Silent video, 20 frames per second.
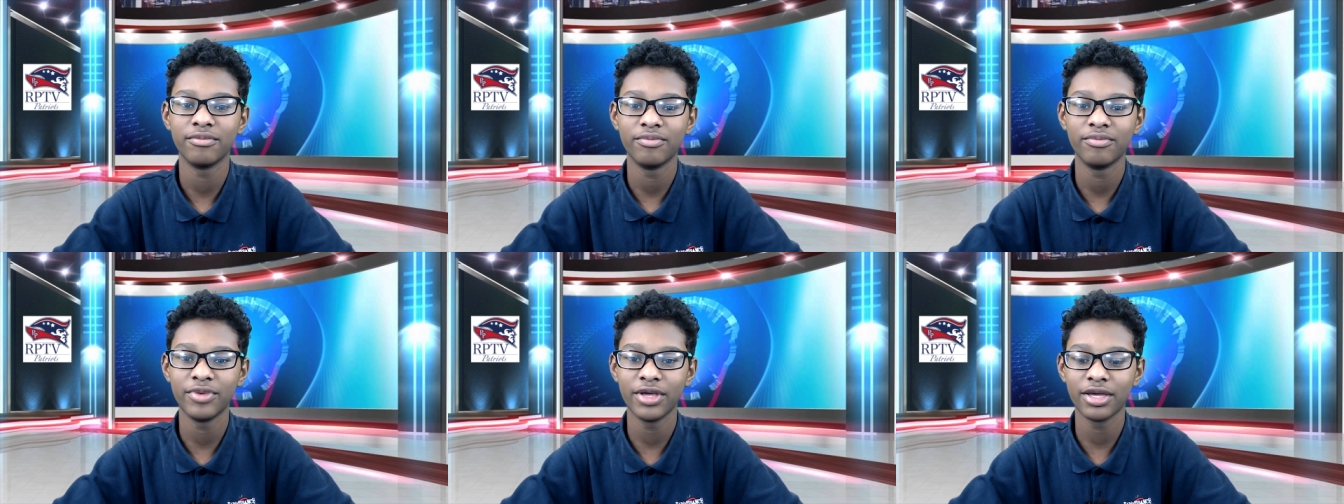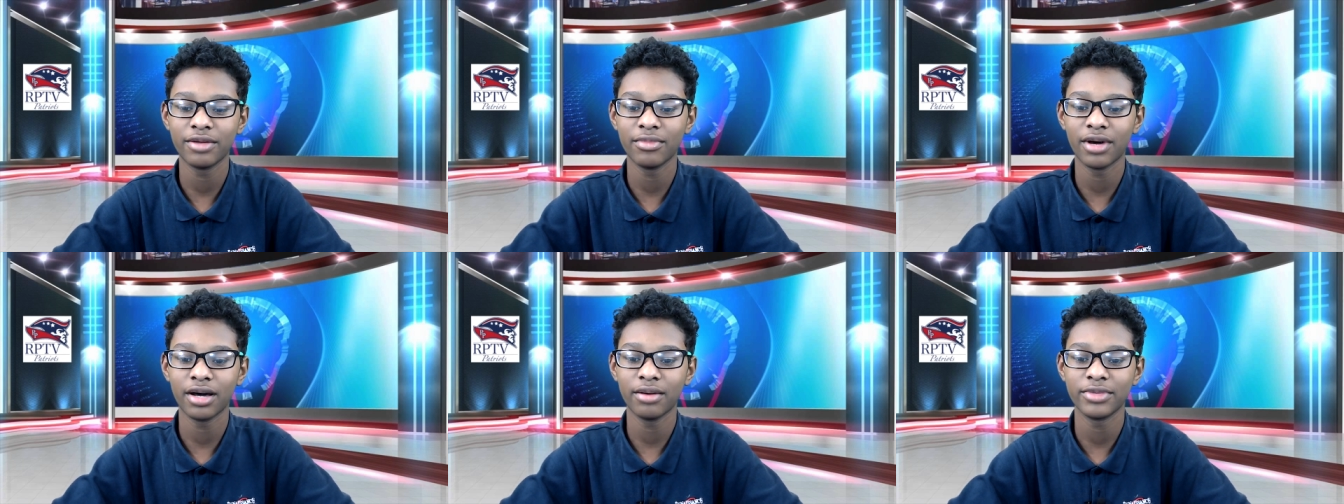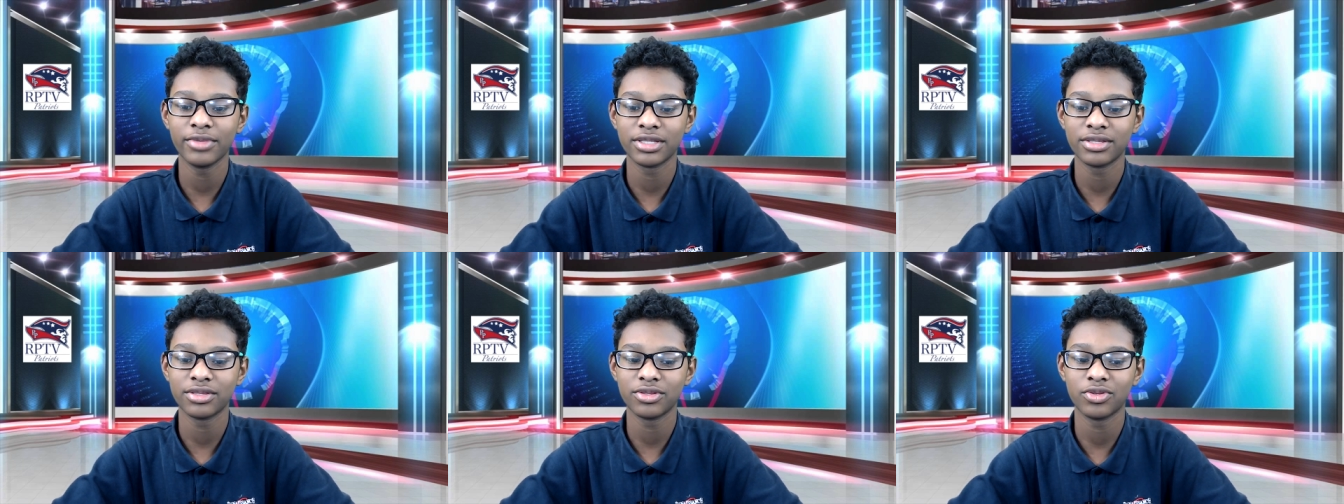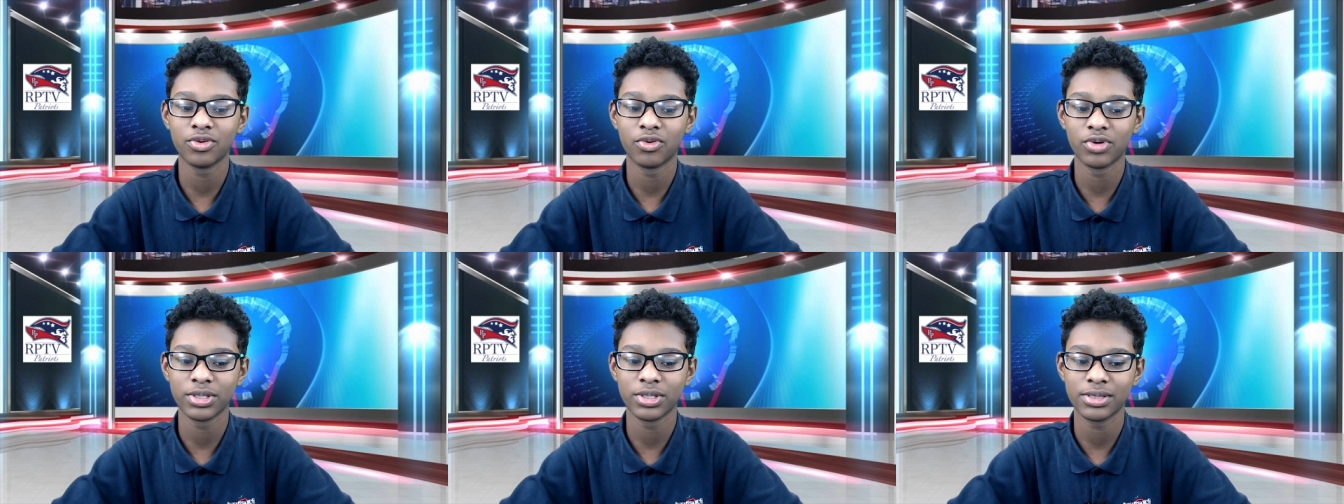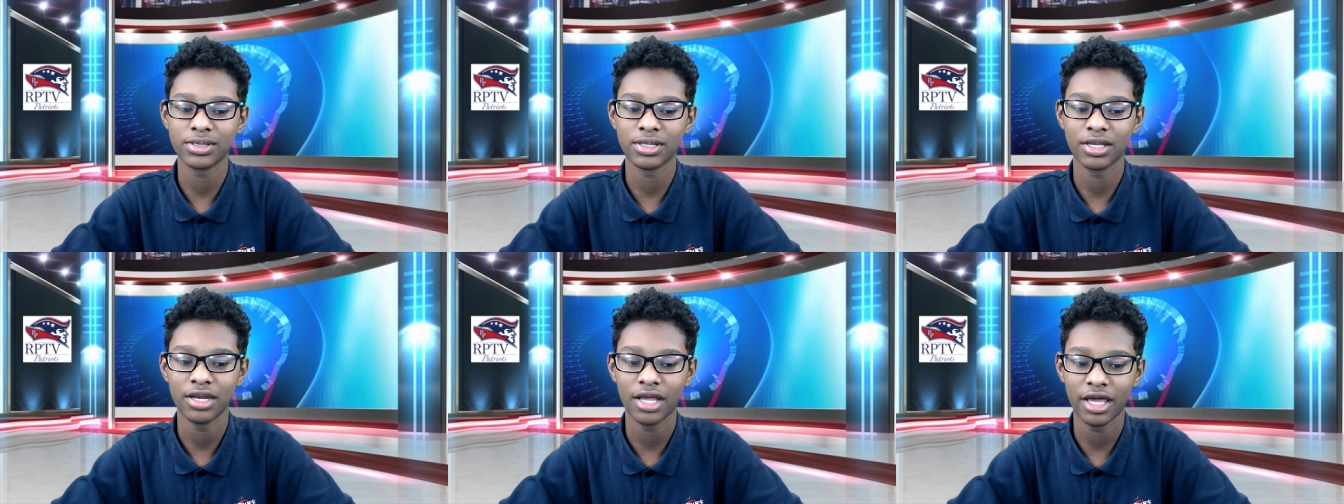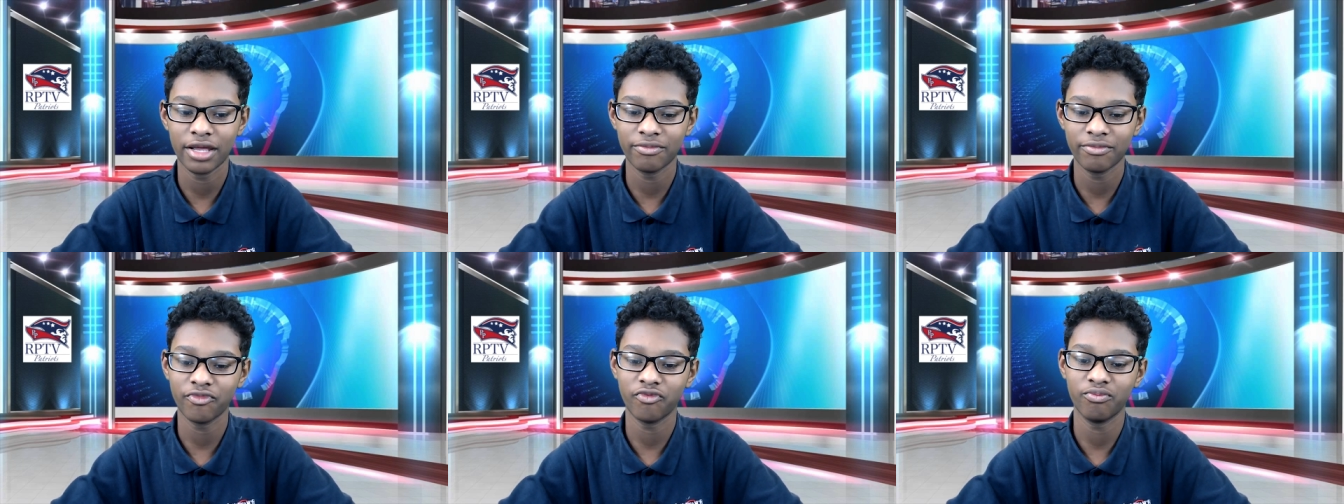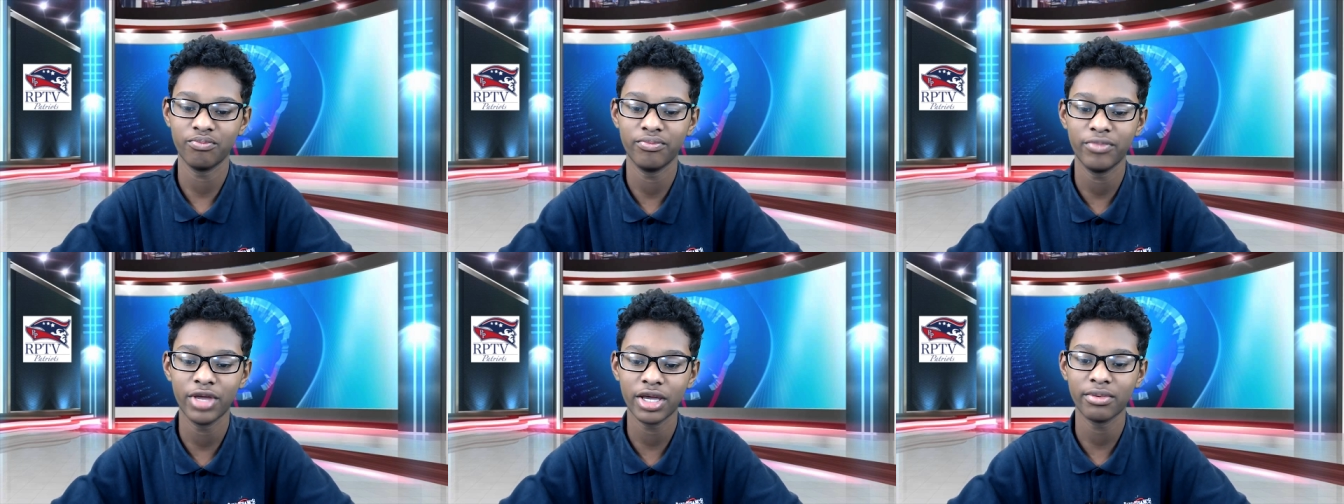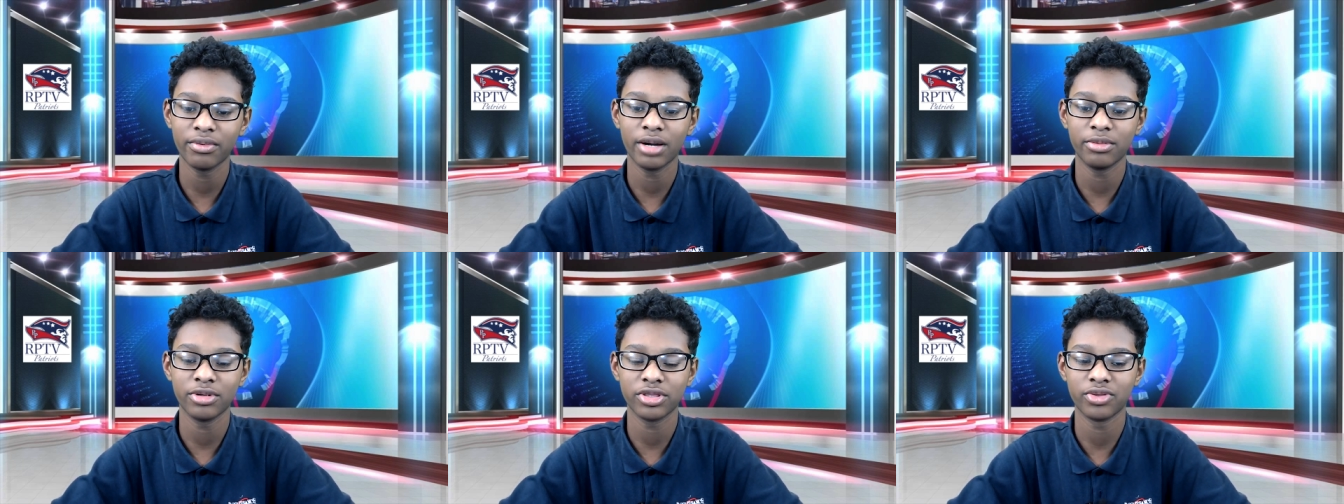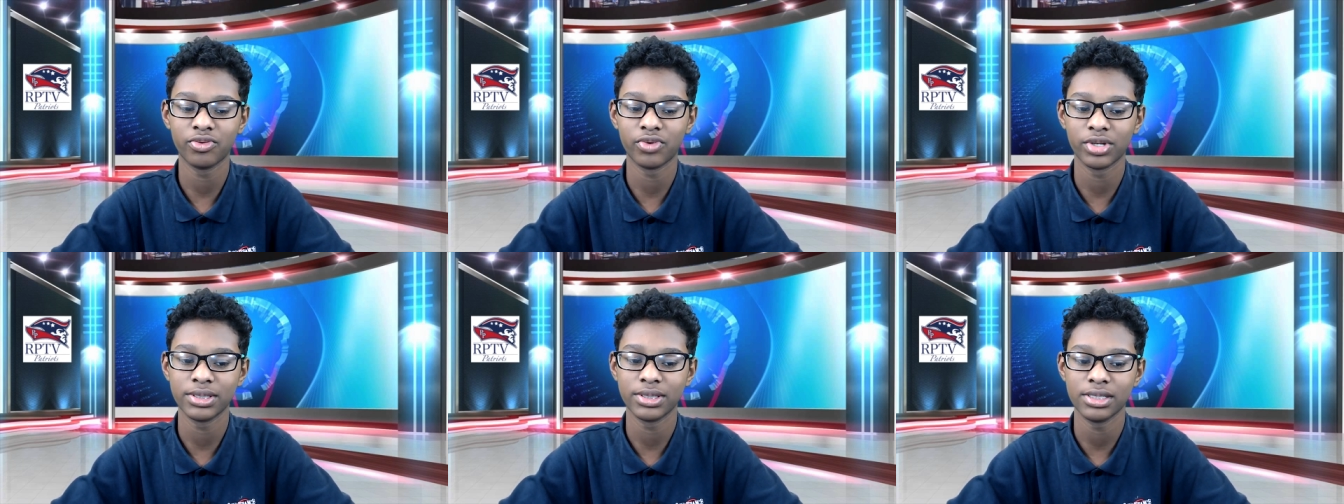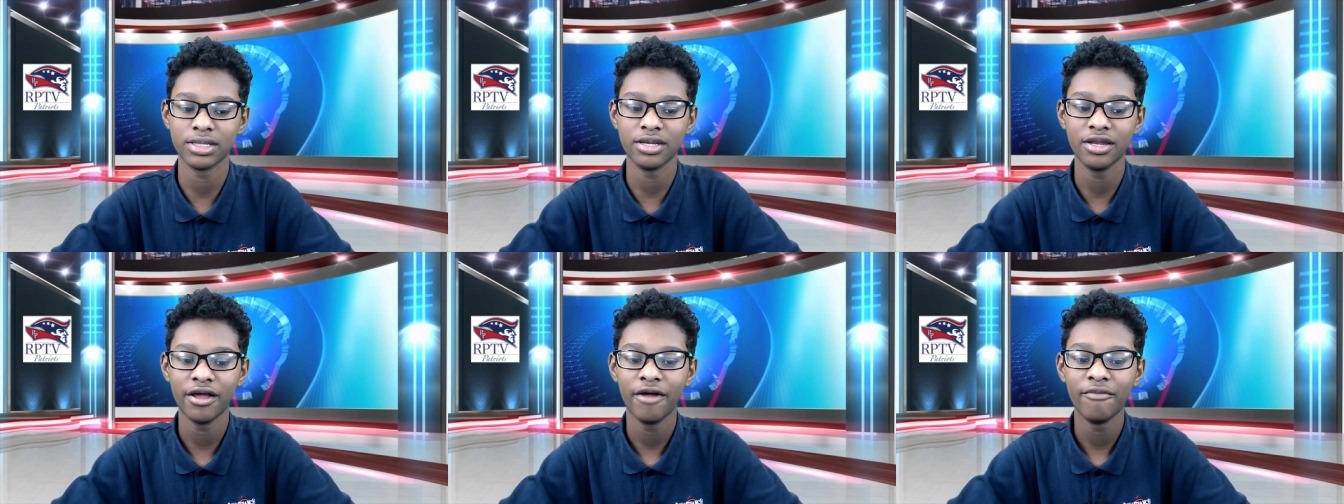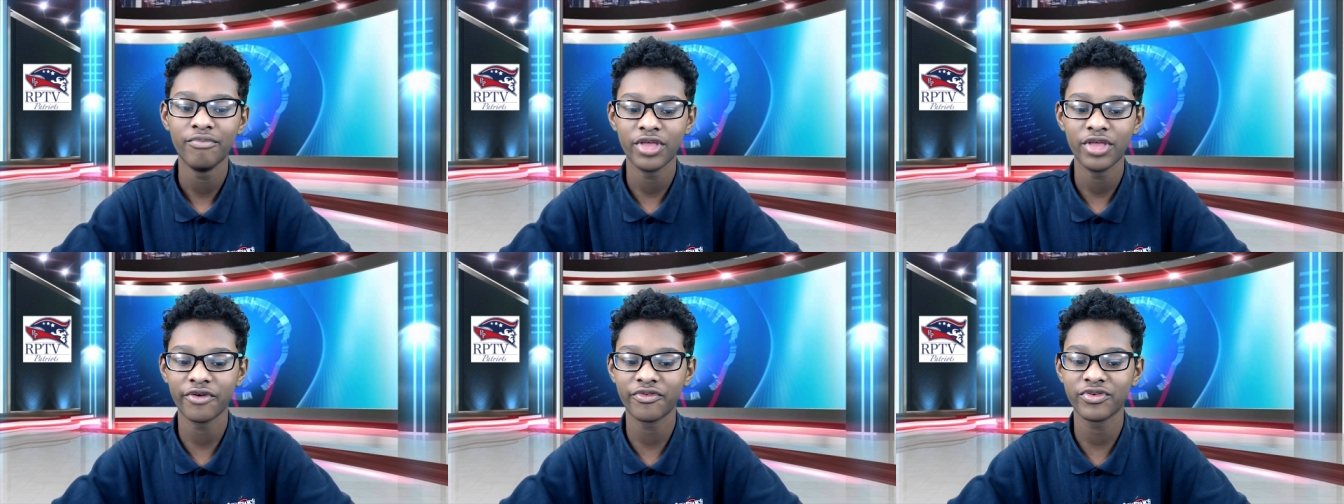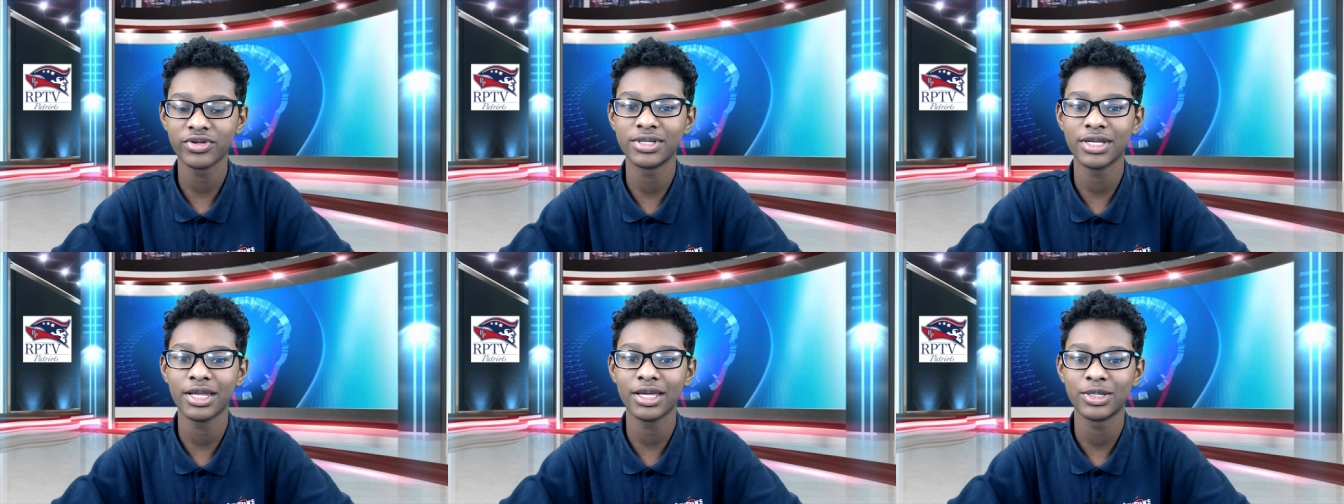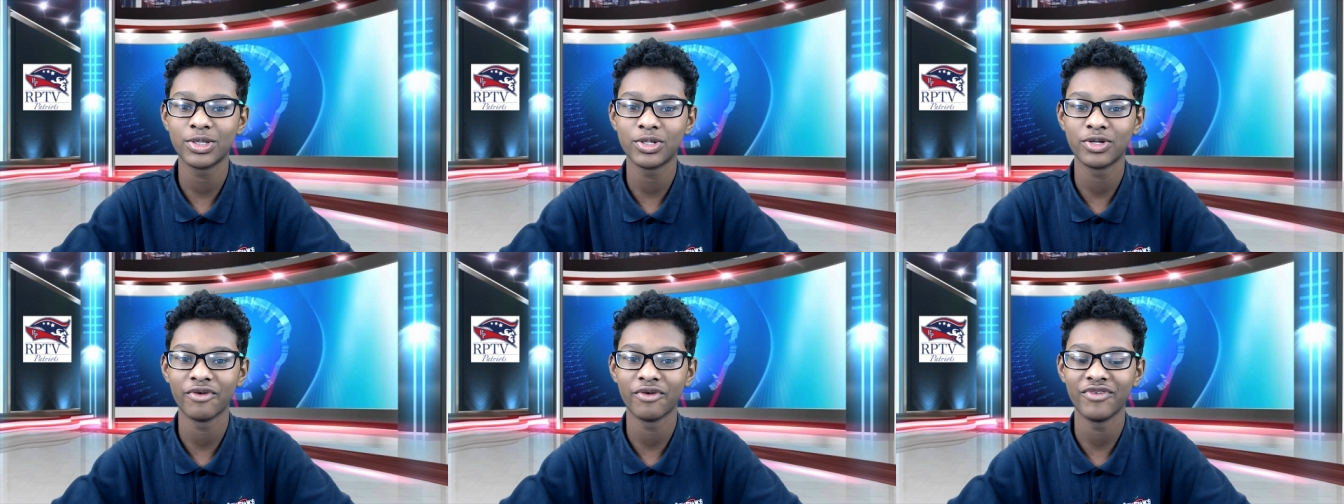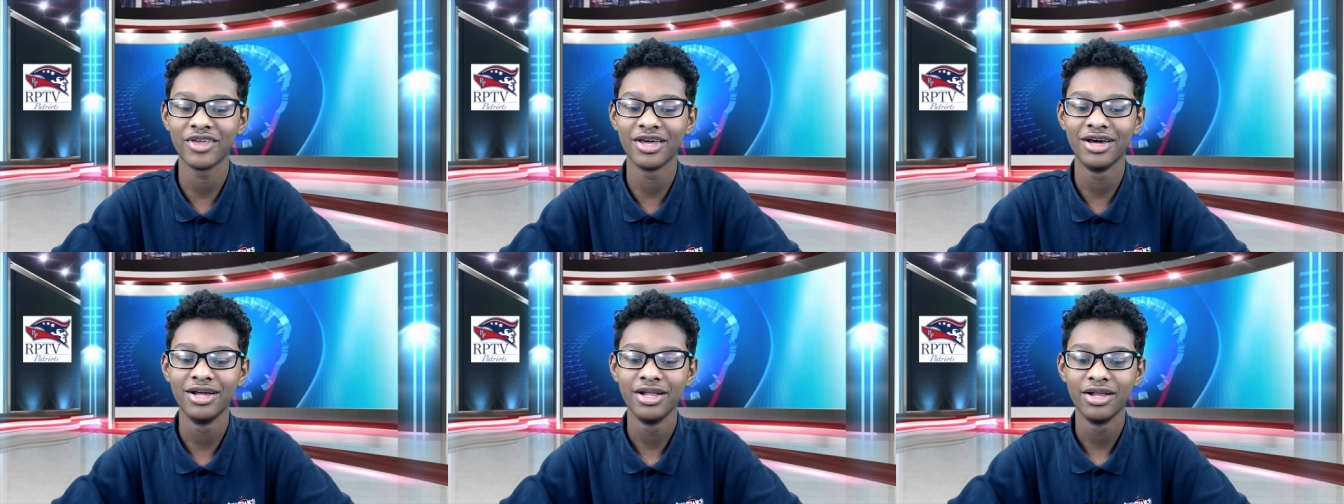Big Mama Thornton, and Big Mama Thornton. Now for today's trivia.